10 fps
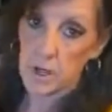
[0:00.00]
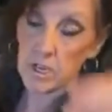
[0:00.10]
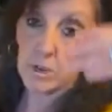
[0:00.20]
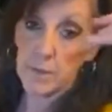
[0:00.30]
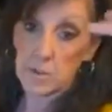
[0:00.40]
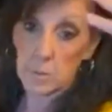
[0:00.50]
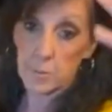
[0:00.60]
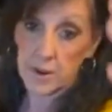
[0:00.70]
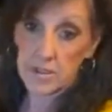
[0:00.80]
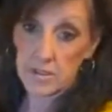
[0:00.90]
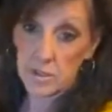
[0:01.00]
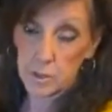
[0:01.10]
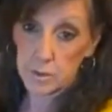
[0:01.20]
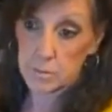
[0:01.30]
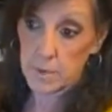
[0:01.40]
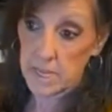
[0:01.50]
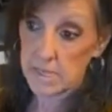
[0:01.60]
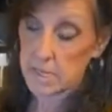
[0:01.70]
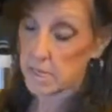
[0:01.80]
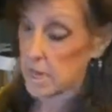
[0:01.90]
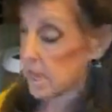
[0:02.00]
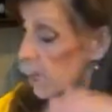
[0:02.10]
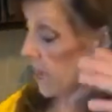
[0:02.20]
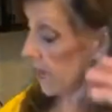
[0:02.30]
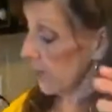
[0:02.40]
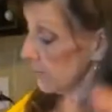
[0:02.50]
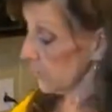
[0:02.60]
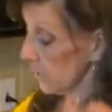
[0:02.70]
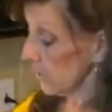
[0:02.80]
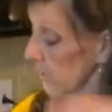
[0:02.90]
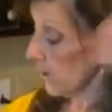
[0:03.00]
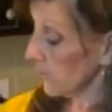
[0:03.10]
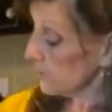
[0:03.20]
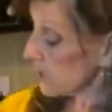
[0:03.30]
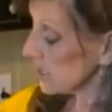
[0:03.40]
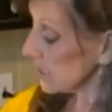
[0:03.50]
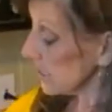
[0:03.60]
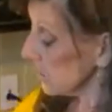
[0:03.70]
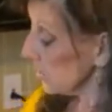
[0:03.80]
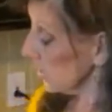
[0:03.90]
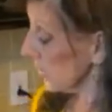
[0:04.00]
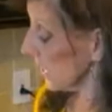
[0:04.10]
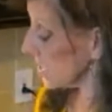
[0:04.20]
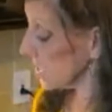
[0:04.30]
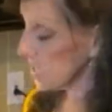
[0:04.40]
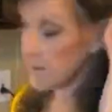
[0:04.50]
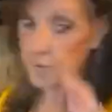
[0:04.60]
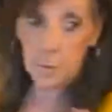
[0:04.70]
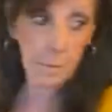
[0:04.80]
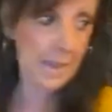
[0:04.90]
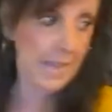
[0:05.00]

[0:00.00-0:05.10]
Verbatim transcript: we talked about the Branson Dreamettes and, and we had them singing and all that stuff. Well,